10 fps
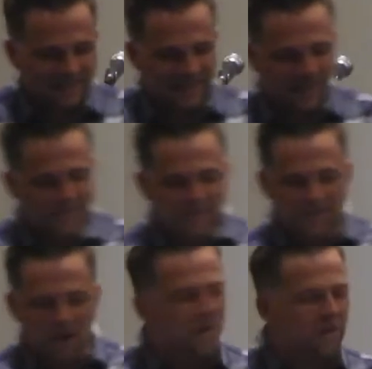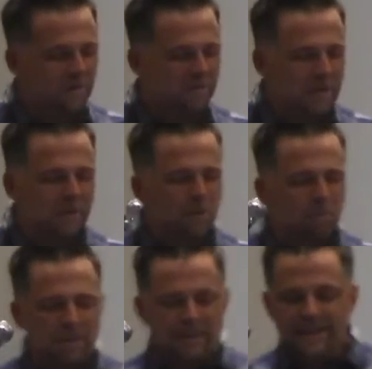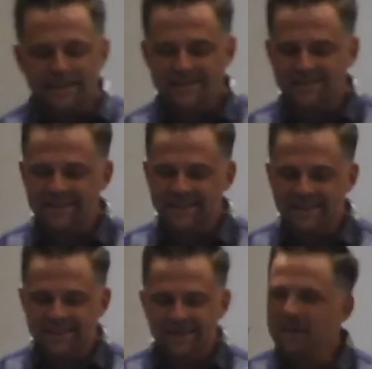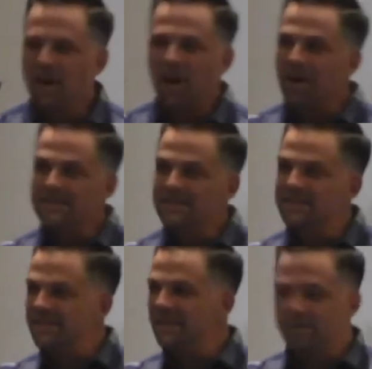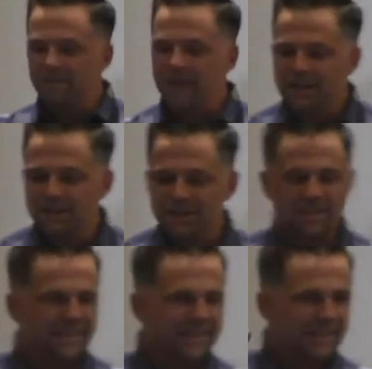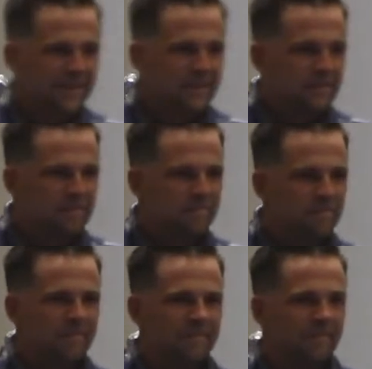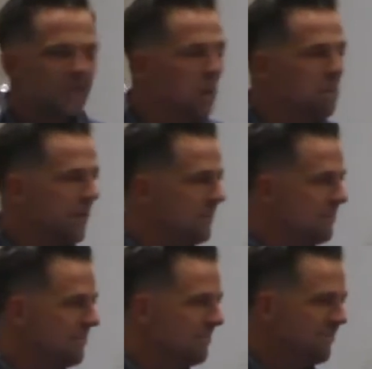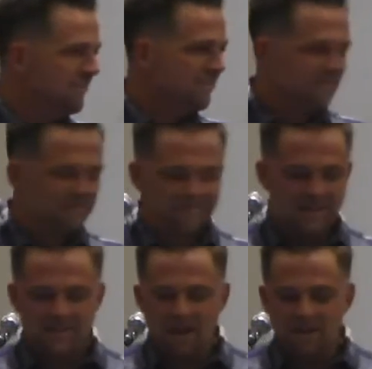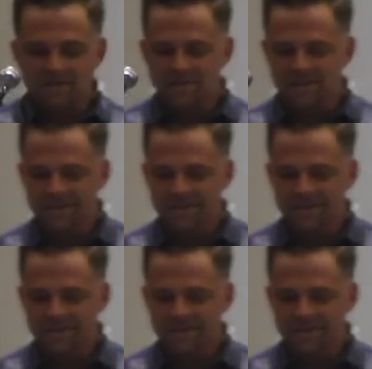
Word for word: of stone be replaced with hearts of flesh, open and soft.